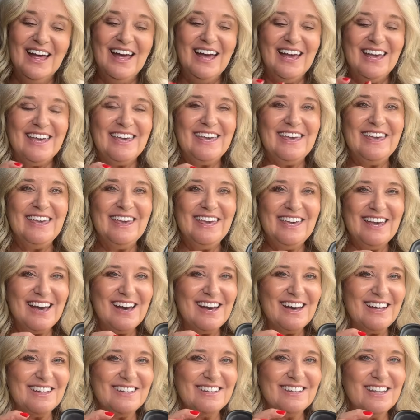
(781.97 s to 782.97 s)
He
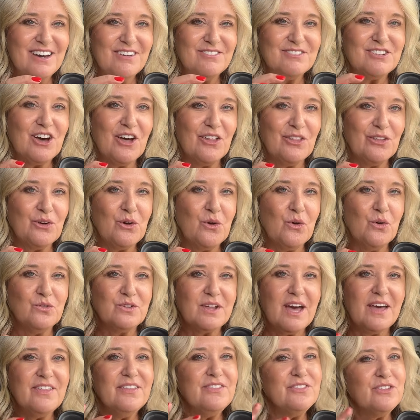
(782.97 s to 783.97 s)
loved all the gold.
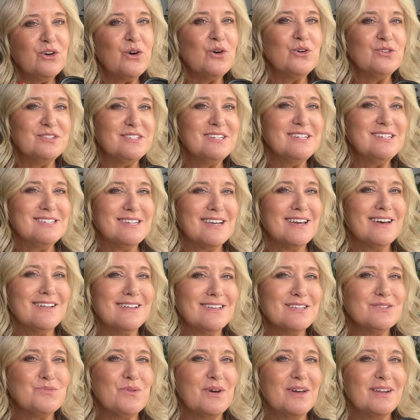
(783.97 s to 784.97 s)
I think the gold detail
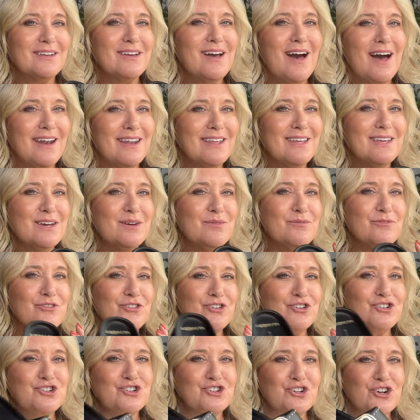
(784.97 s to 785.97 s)
is what got him for
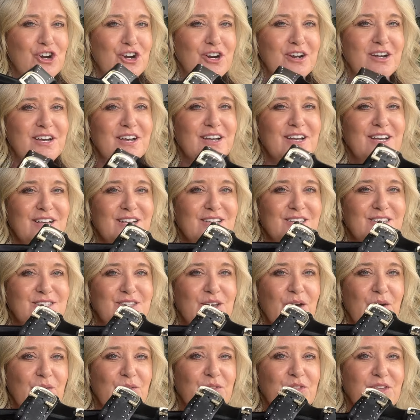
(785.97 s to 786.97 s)
sure.
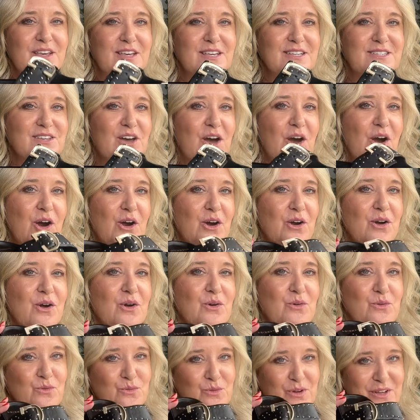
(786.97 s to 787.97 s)
So these are
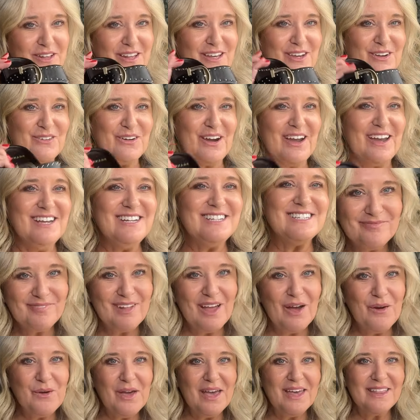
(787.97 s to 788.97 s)
really great.
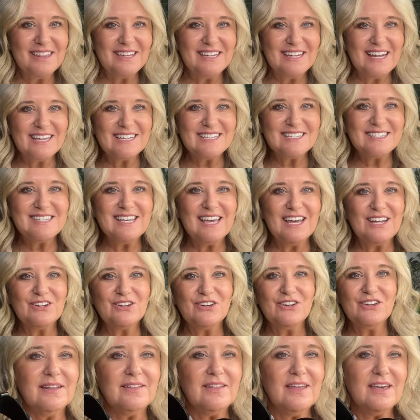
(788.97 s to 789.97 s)
Okay, the next
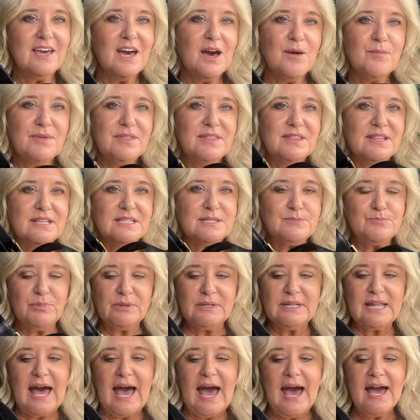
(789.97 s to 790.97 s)
sandal, they come in this
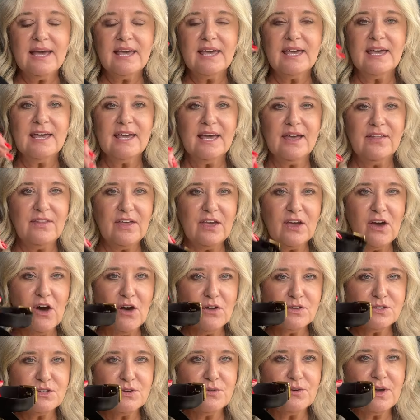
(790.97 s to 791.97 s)
black, and they
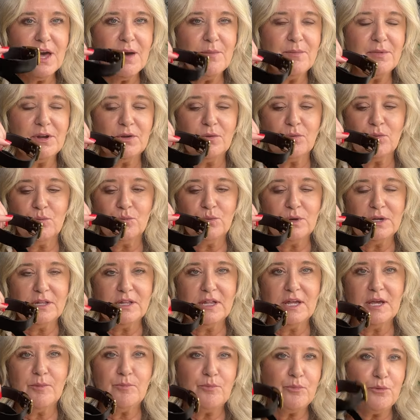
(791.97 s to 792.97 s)
also come in a
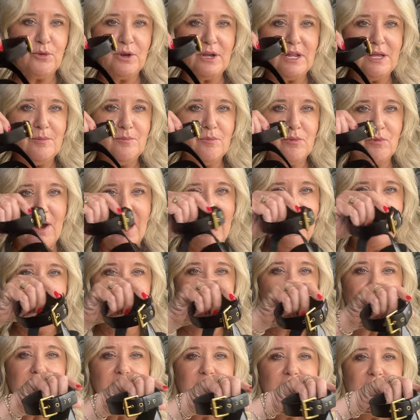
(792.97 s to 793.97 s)
really pretty
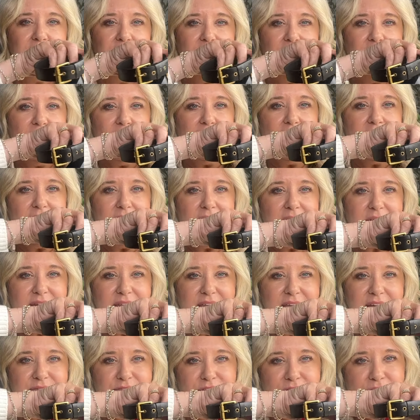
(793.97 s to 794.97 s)
brown, and they
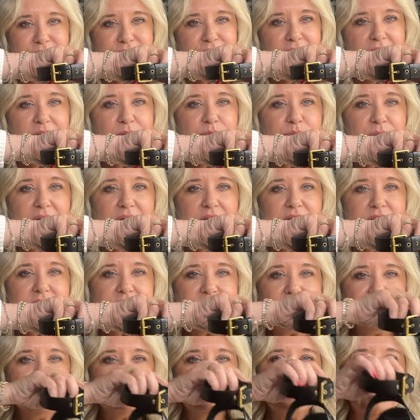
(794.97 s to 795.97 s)
have a fun buckle
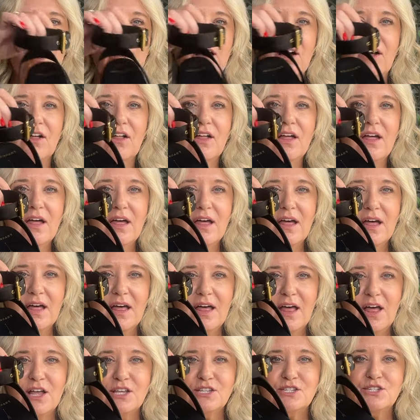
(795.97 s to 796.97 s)
detail.
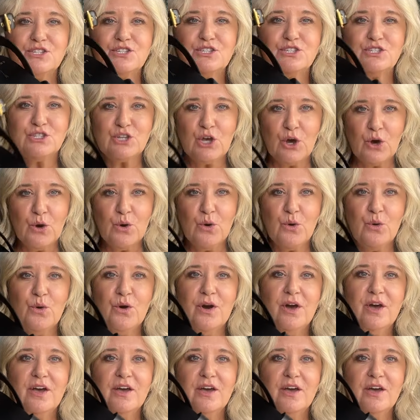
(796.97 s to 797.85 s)
So